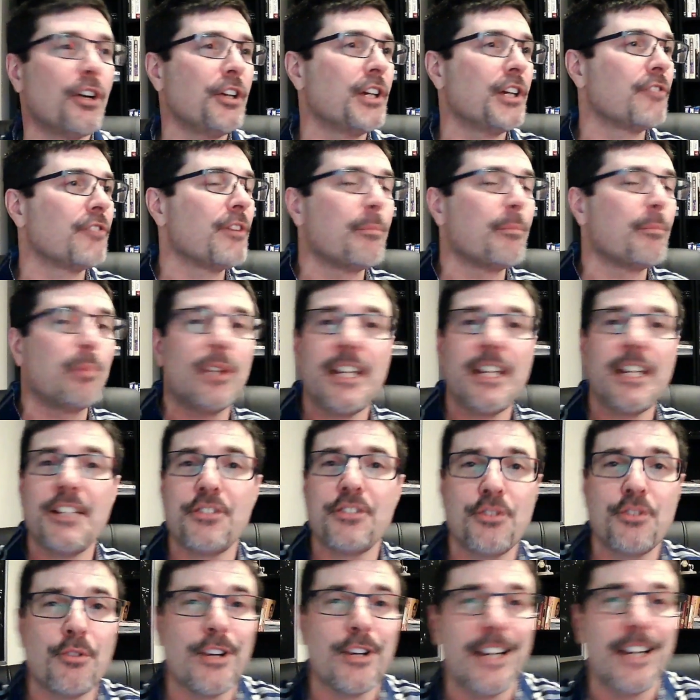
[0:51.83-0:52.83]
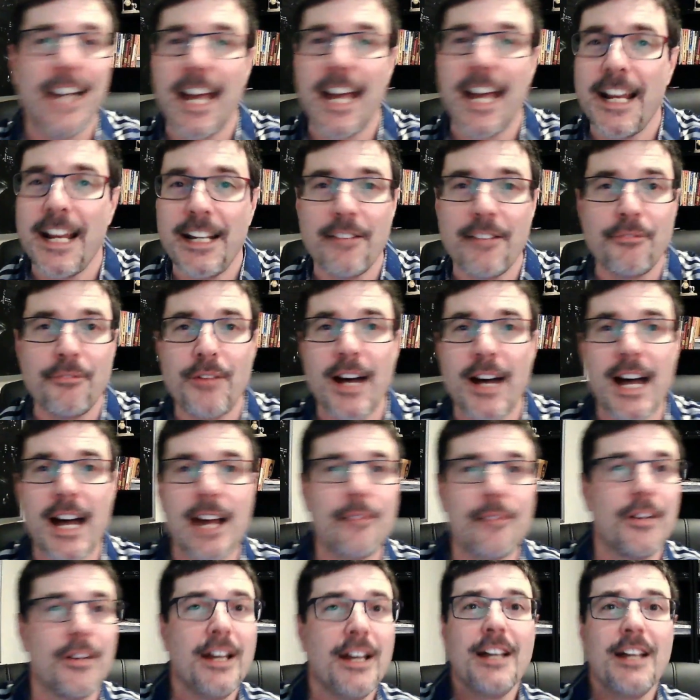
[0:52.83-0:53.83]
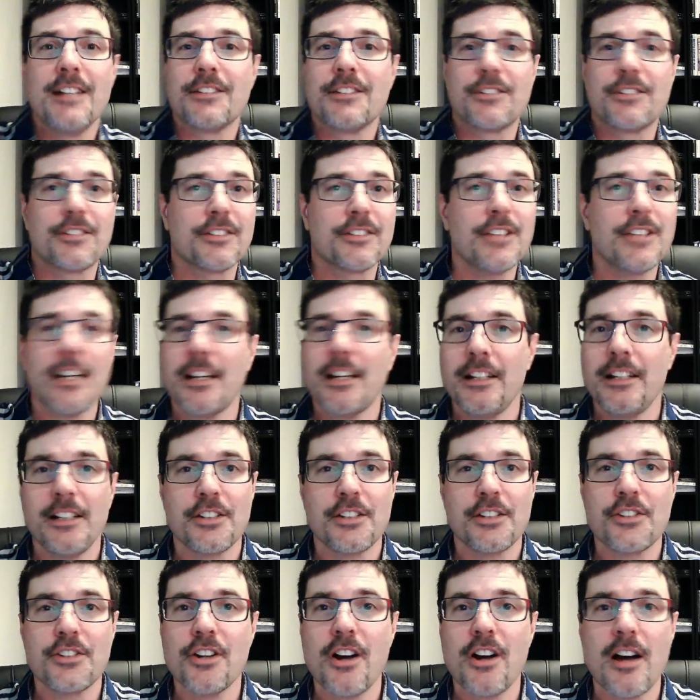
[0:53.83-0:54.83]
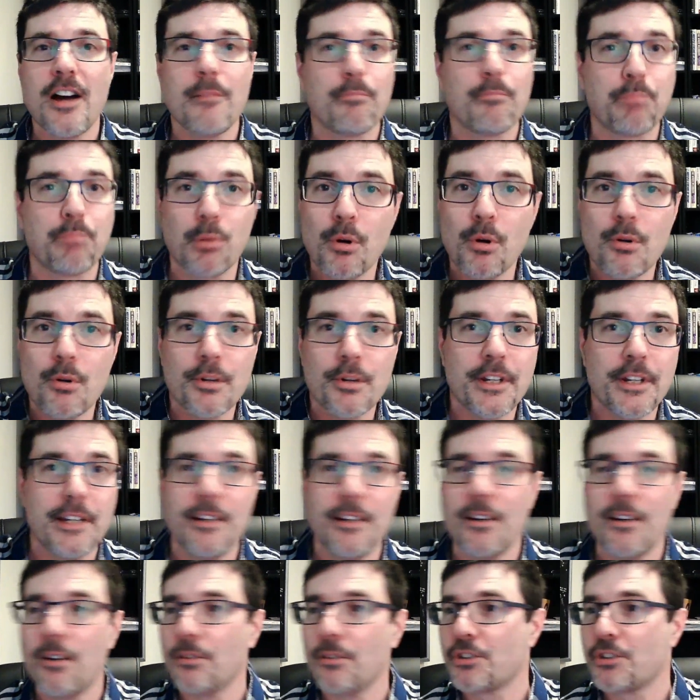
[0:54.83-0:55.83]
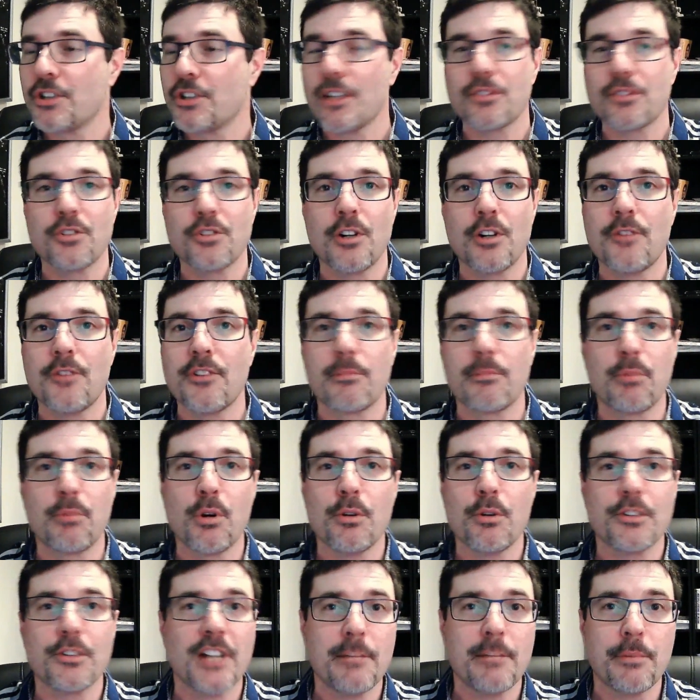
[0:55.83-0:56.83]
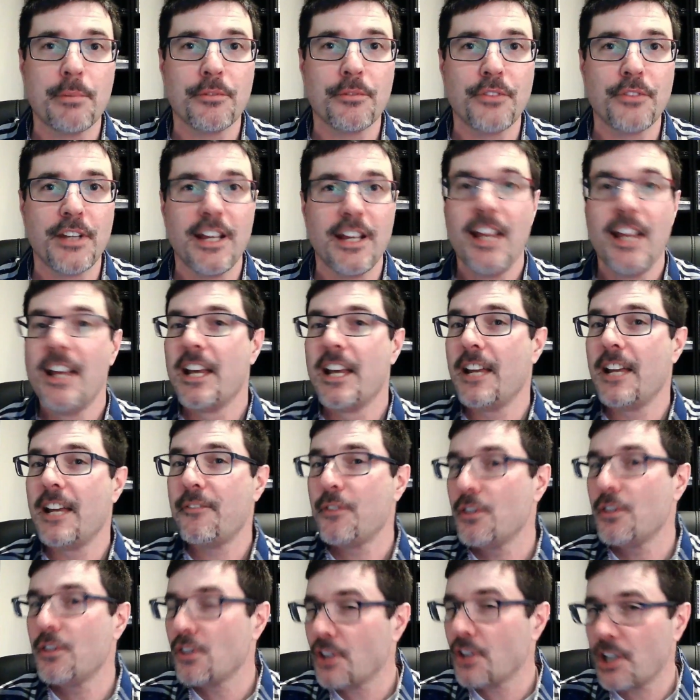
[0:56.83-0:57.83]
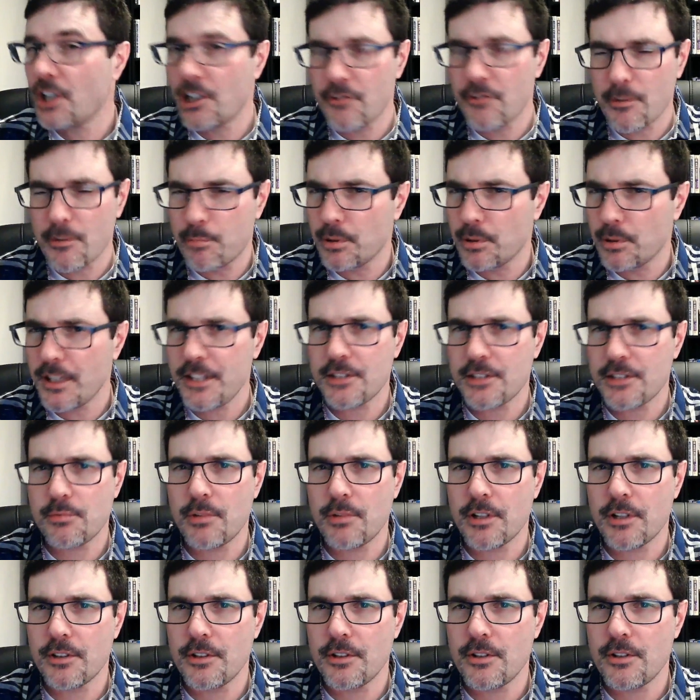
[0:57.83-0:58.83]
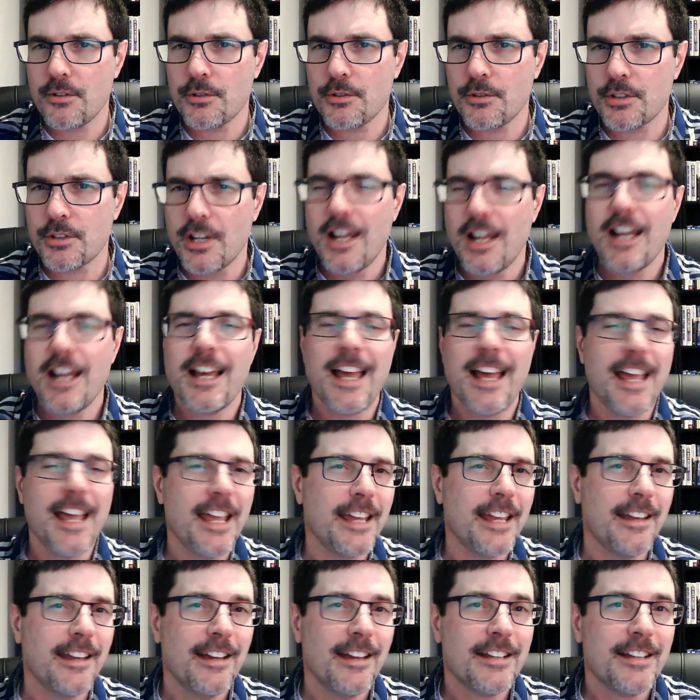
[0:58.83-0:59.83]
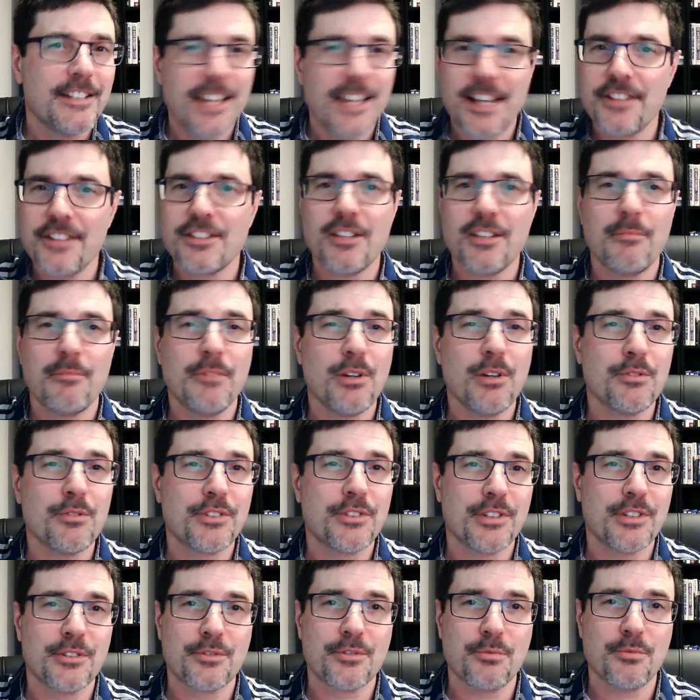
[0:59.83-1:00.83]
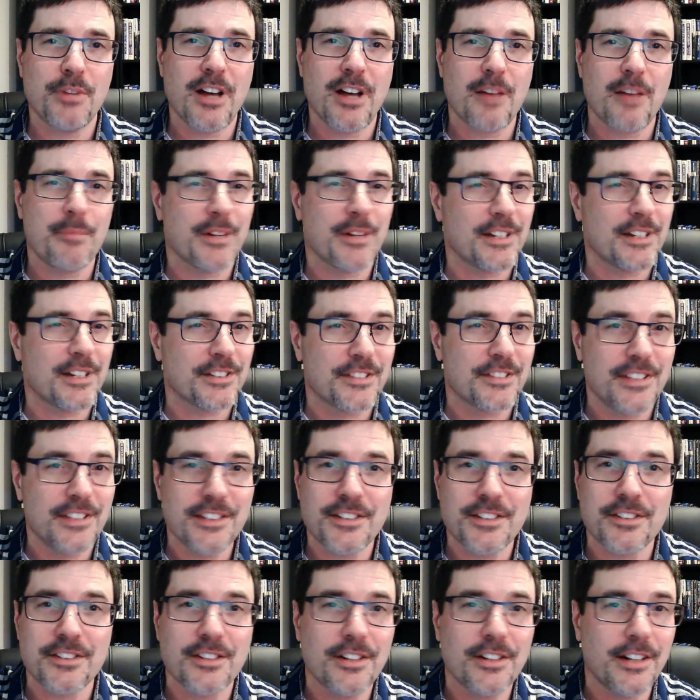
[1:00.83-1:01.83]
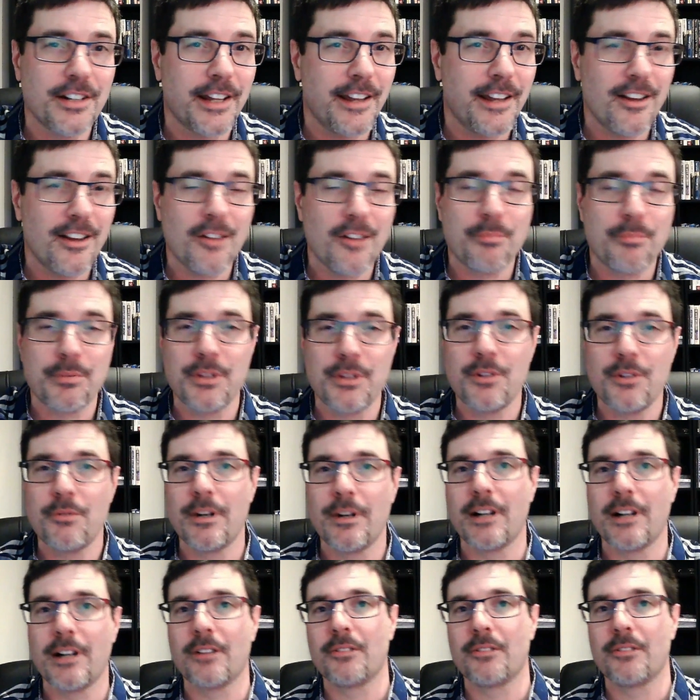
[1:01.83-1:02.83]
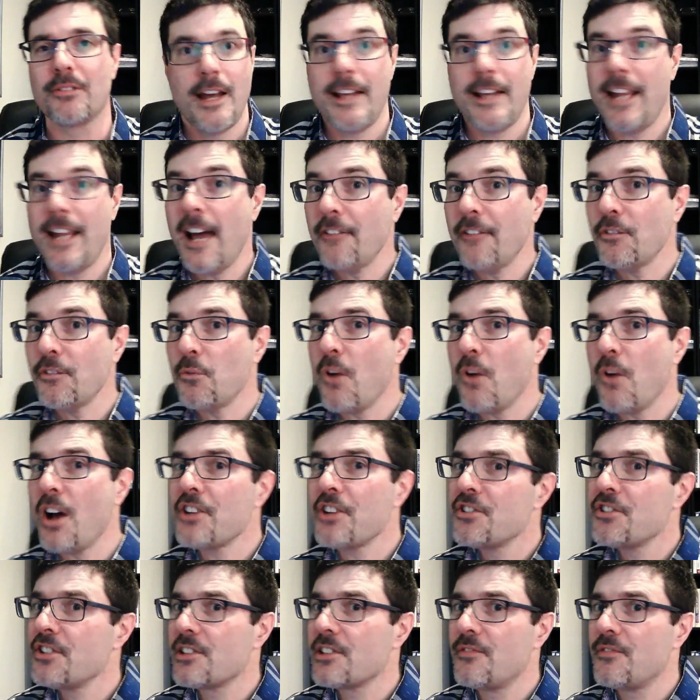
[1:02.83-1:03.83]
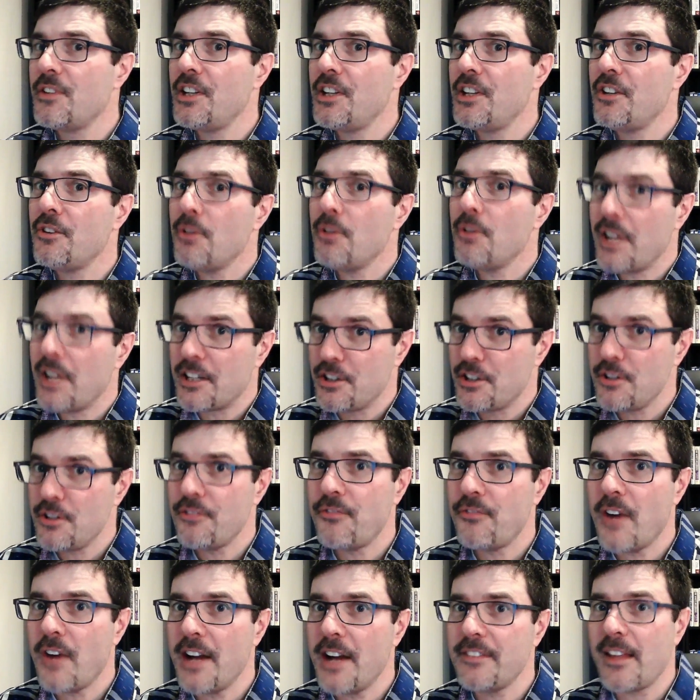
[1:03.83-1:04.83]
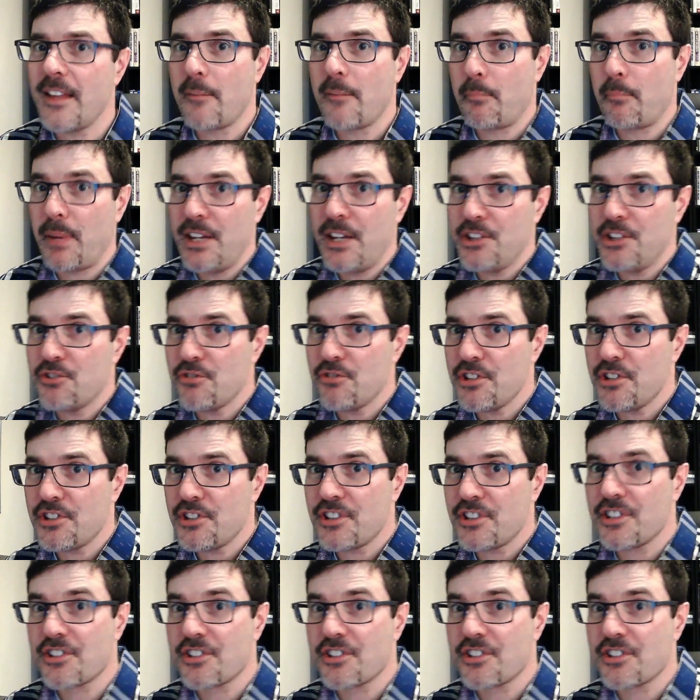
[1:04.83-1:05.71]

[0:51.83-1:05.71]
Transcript: to replace your 9 to 5, stuck in a job, broke, just over broke type of thing. If you're looking to replace one of those, hey, take some notes as well, because this is going to help you out. And after watching this video and you find that Pinterest is